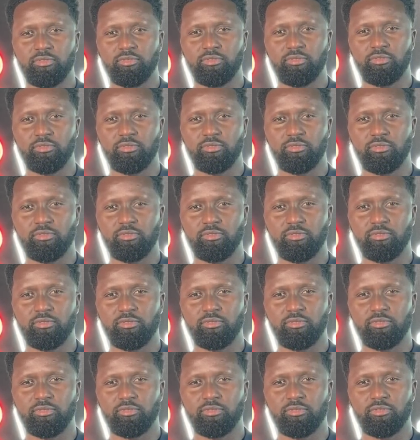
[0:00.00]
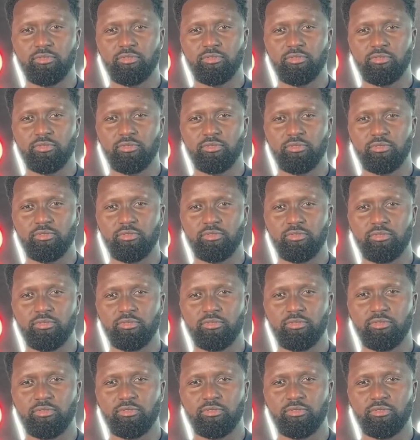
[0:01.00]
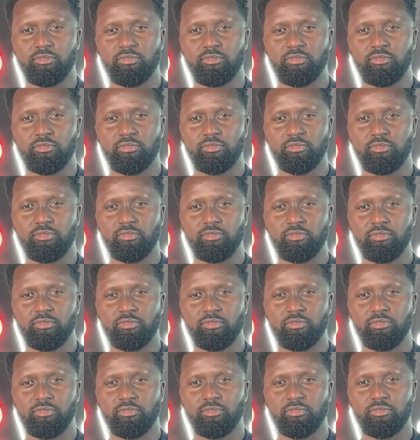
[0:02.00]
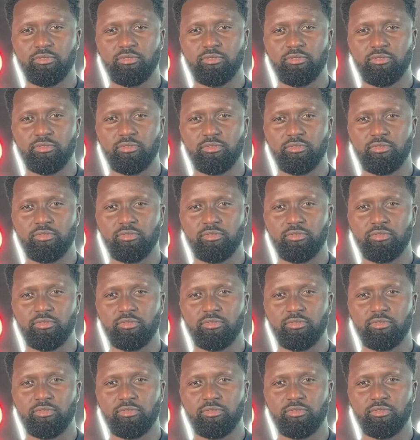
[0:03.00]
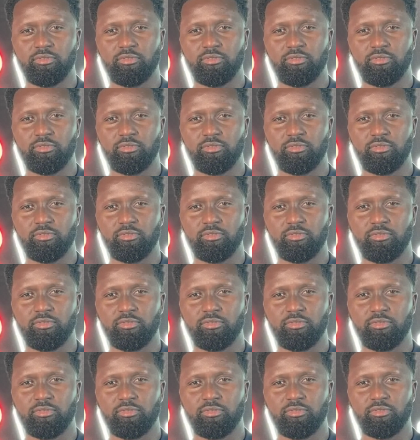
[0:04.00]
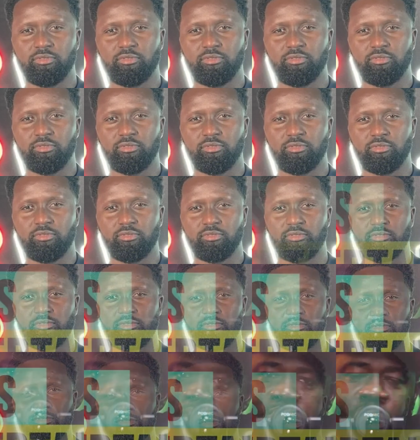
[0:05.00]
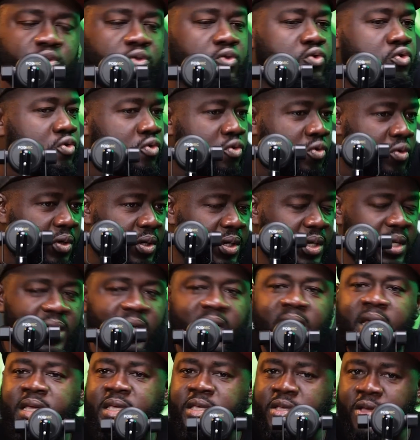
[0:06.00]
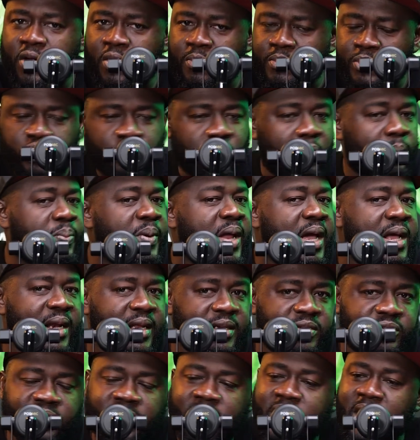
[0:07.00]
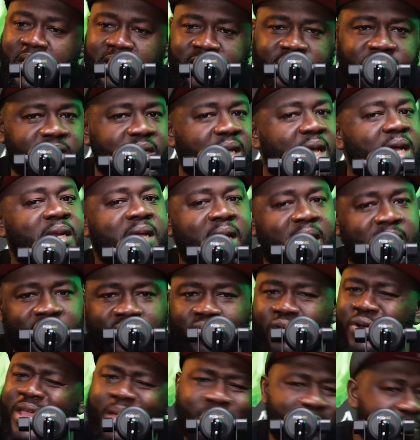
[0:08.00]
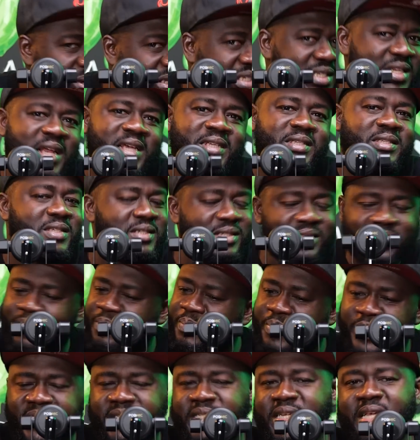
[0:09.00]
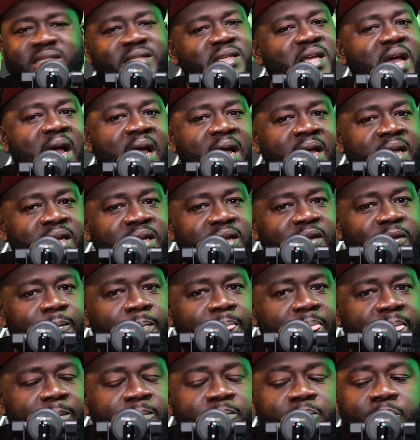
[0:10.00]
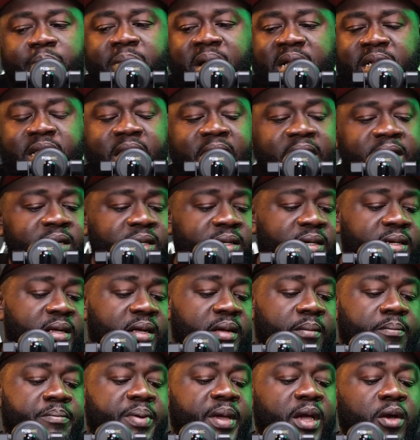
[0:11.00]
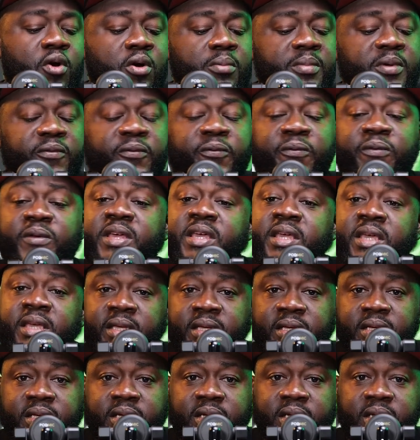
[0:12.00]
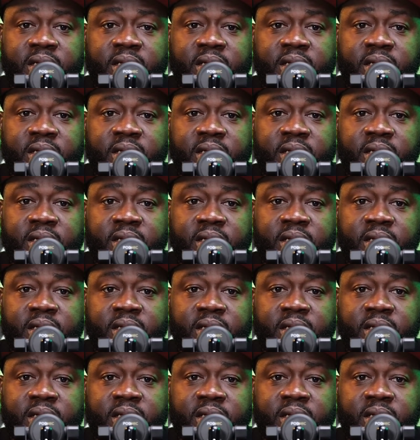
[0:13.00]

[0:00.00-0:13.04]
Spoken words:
no the poppy do ho. Sa no person che do ho. And one electrical company be almost supply electricals and the business. He's a business guy. But then Big Homie Flea,